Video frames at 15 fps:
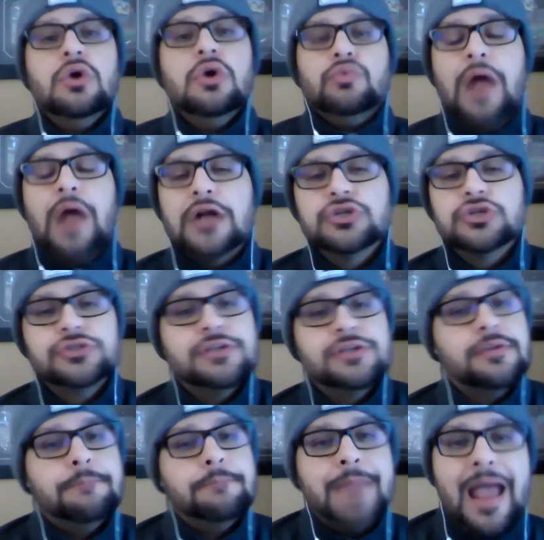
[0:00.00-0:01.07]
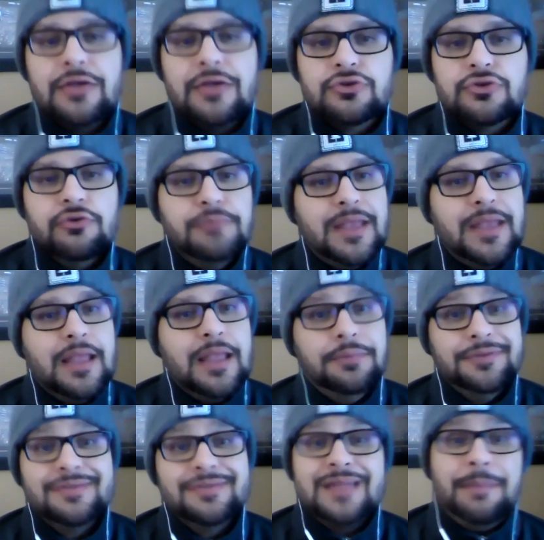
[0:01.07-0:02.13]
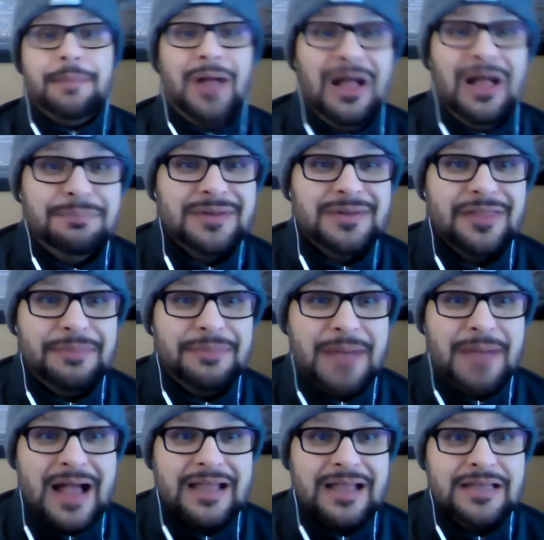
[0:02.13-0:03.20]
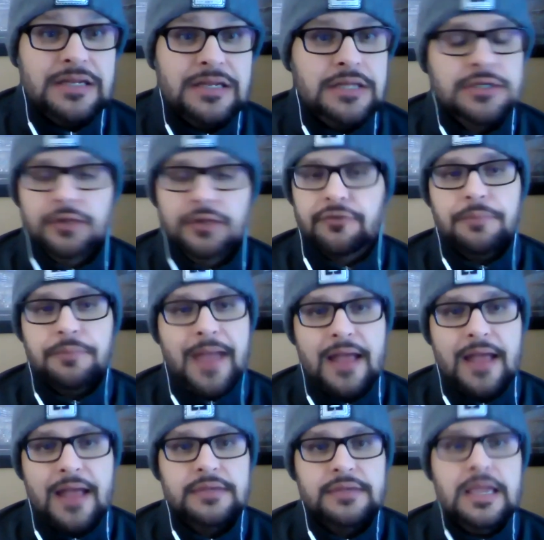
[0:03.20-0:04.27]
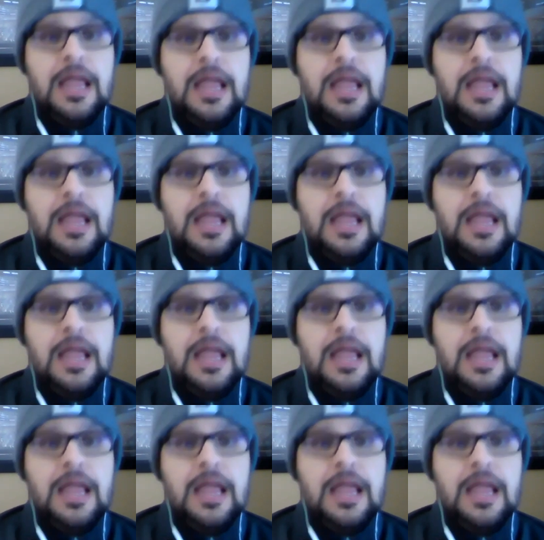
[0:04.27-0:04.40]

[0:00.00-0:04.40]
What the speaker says: Rodgers is a master of being able to step up into the pocket and deliver pass,